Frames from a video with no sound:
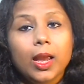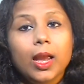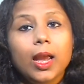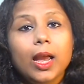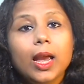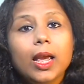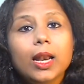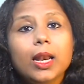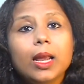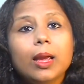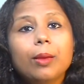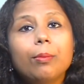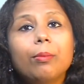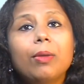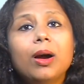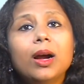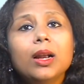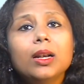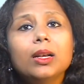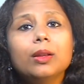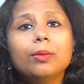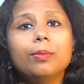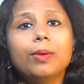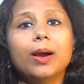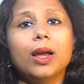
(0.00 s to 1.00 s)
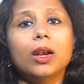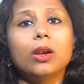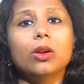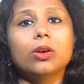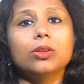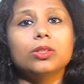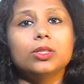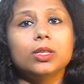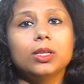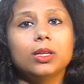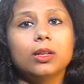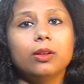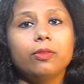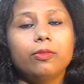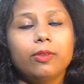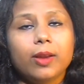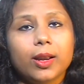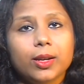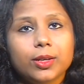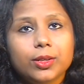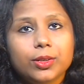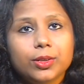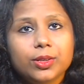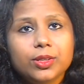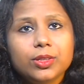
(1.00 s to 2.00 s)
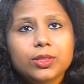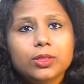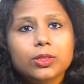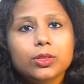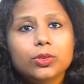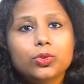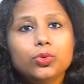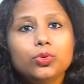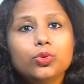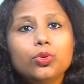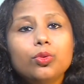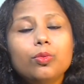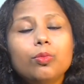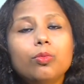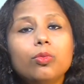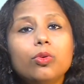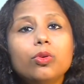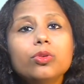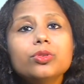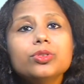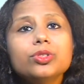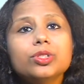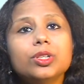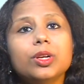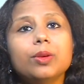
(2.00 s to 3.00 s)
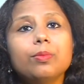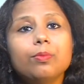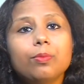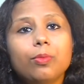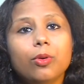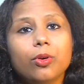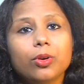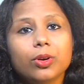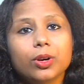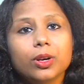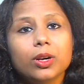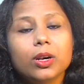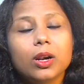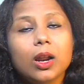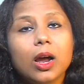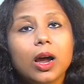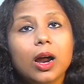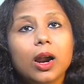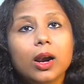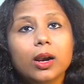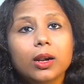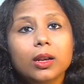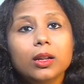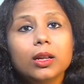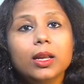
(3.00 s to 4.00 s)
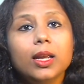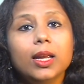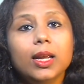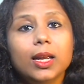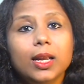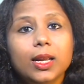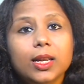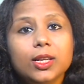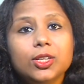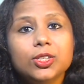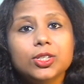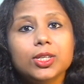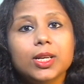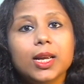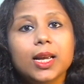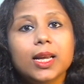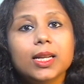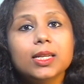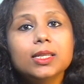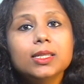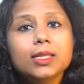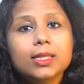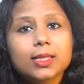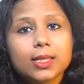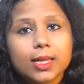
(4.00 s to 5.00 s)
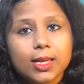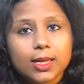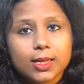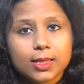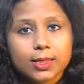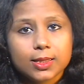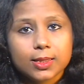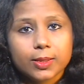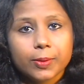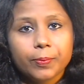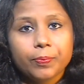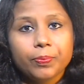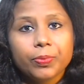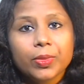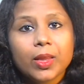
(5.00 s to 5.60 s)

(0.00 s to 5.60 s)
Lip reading: And among the biological factors, the two most important are the age and sex.